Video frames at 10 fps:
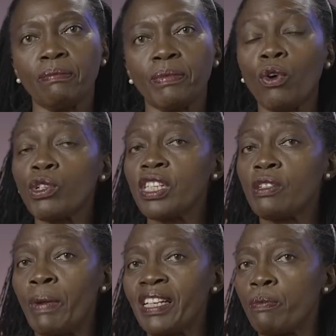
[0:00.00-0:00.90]
Because
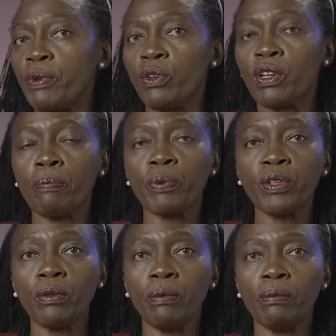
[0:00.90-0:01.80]
it must be on
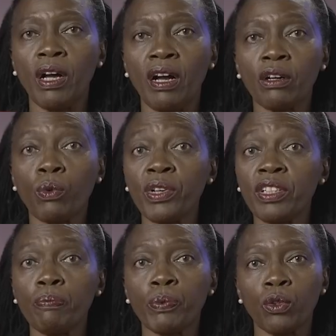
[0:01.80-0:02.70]
a
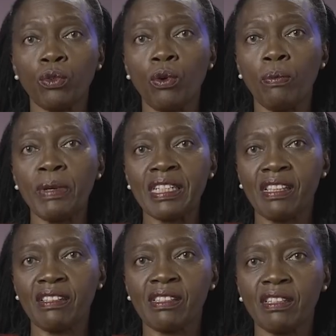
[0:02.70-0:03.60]
quid pro quo
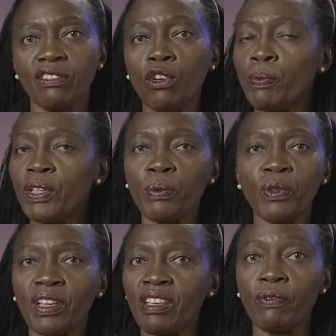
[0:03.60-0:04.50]
basis. Nobody
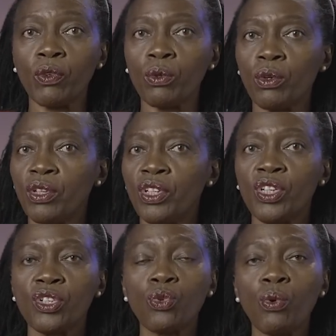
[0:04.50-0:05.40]
will give you
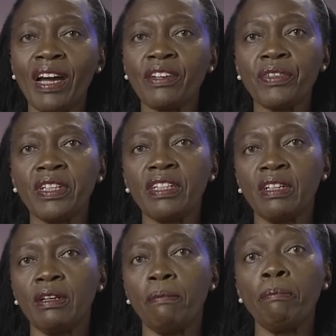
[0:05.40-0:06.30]
200
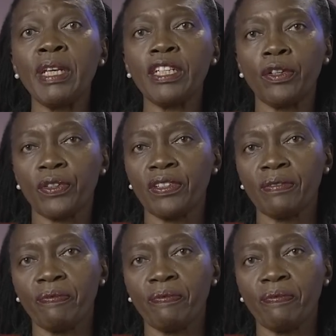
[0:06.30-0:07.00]
million